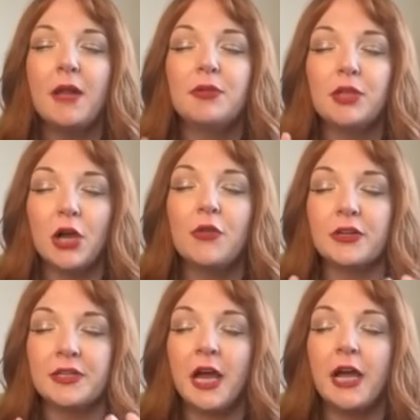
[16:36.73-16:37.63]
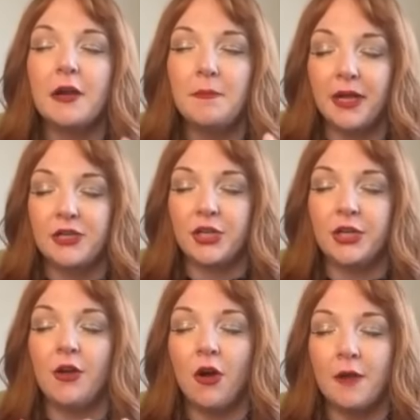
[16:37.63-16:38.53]
blow their entire budget
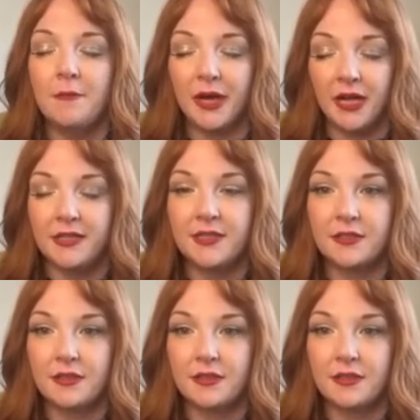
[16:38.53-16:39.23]
on buds.